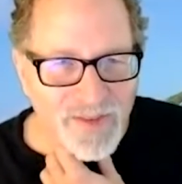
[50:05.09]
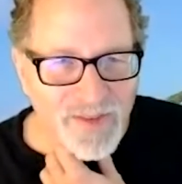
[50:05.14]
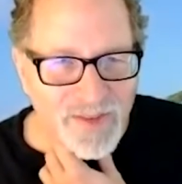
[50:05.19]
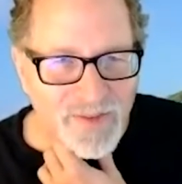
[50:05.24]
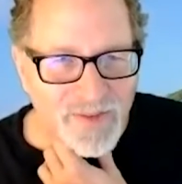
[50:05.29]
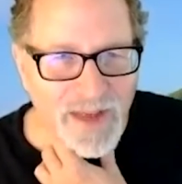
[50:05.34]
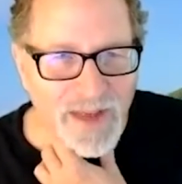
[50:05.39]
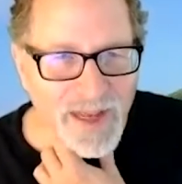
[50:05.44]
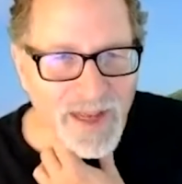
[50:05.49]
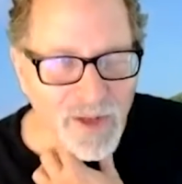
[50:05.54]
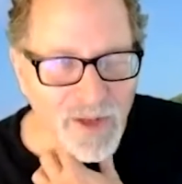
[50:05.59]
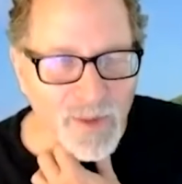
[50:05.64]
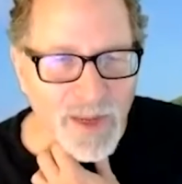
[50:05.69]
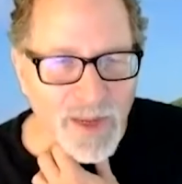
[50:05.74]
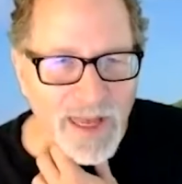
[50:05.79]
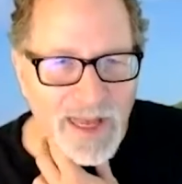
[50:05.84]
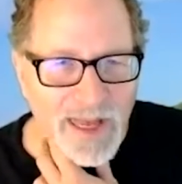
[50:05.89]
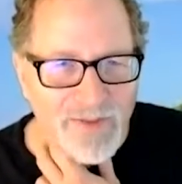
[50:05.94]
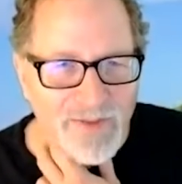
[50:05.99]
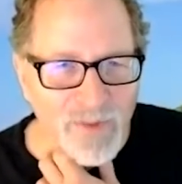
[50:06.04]
the value you
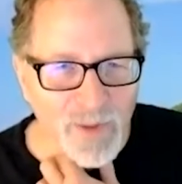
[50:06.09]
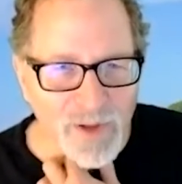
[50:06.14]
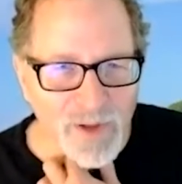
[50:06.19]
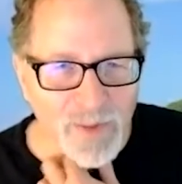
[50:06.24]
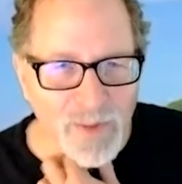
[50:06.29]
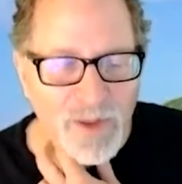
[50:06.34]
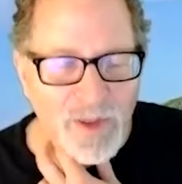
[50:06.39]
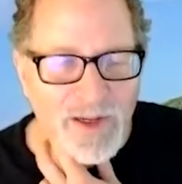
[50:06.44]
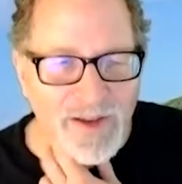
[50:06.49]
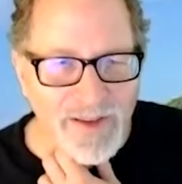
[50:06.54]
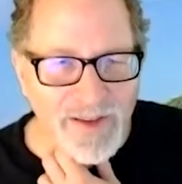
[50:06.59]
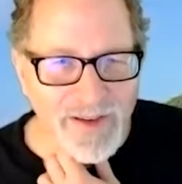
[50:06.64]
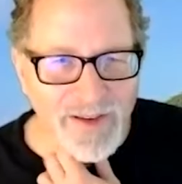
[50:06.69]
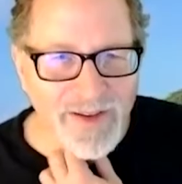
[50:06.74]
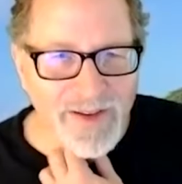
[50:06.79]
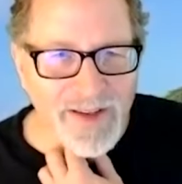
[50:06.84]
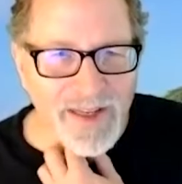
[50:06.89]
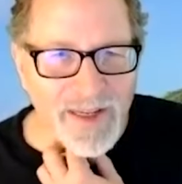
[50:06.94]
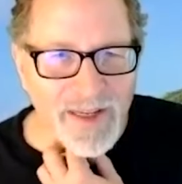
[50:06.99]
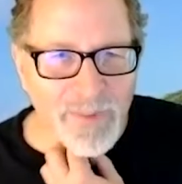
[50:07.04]
have and what you bring to the
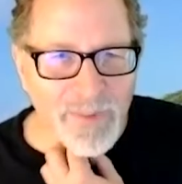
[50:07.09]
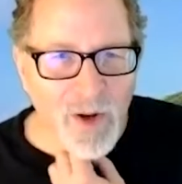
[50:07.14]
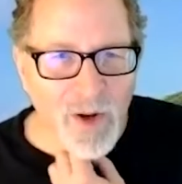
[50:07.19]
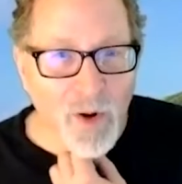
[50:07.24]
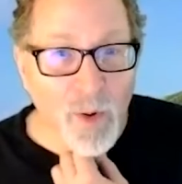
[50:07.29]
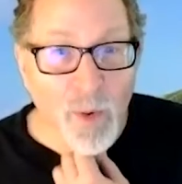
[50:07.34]
team.